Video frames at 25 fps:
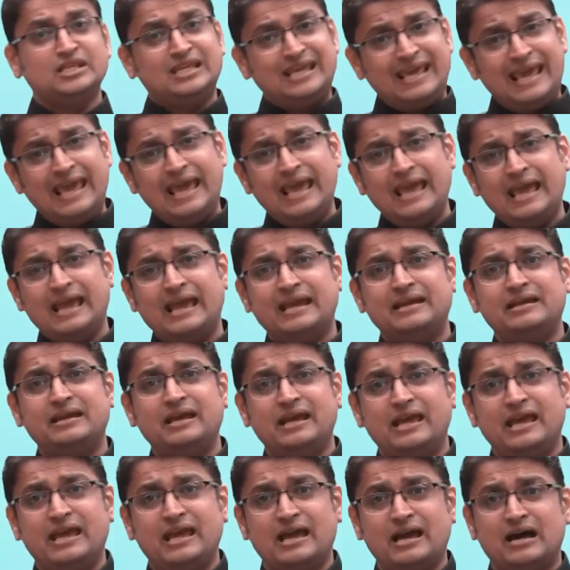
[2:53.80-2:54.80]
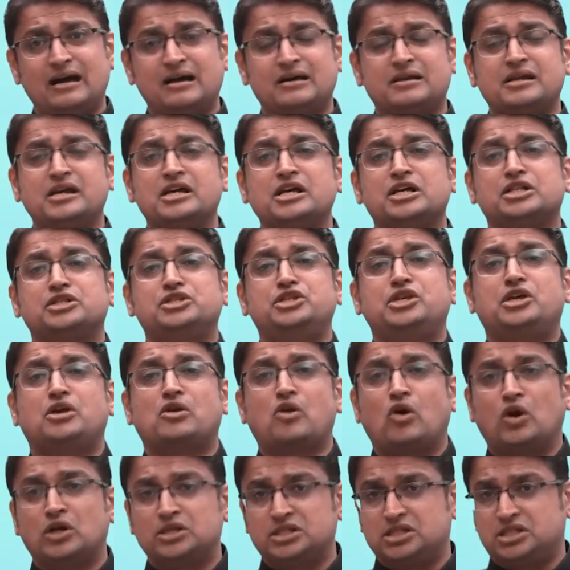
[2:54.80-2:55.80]
K and A are the
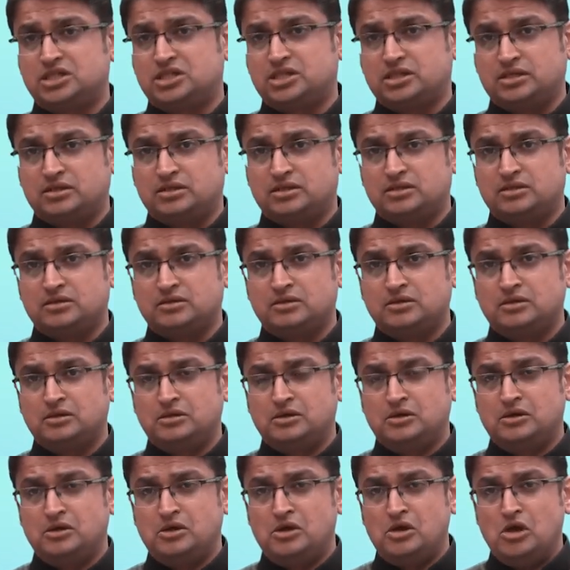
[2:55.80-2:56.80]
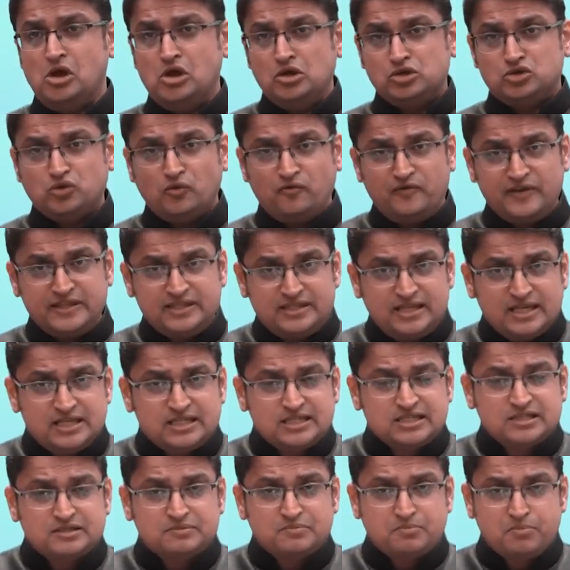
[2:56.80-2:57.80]
constants. So with
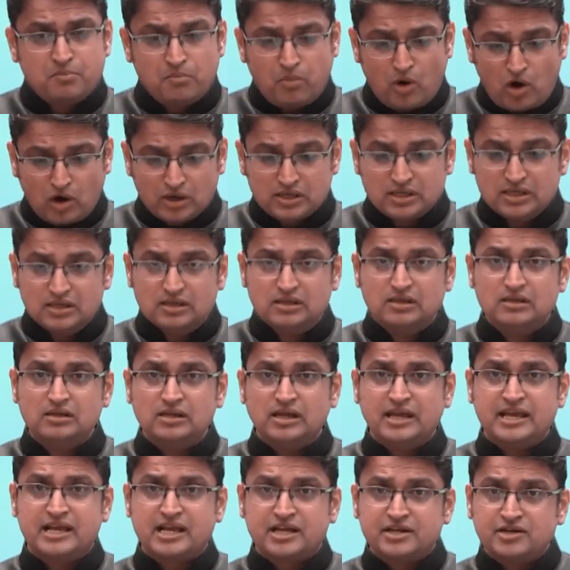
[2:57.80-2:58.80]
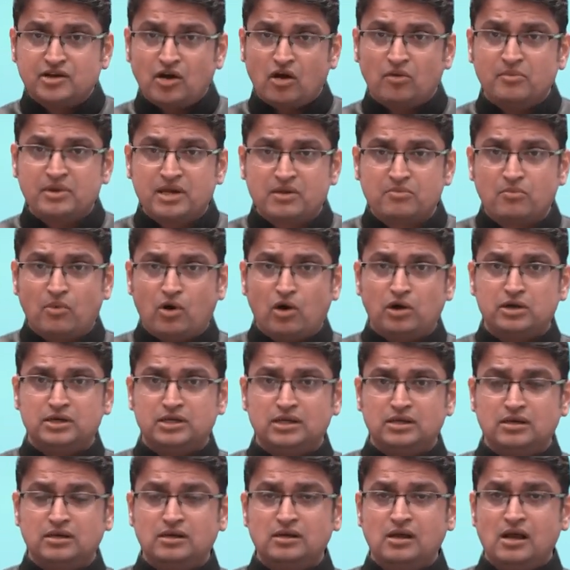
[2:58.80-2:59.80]
this model, economic
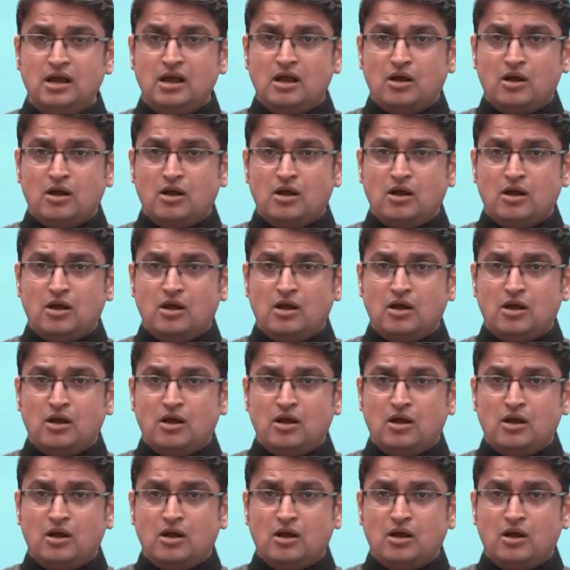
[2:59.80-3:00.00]
model,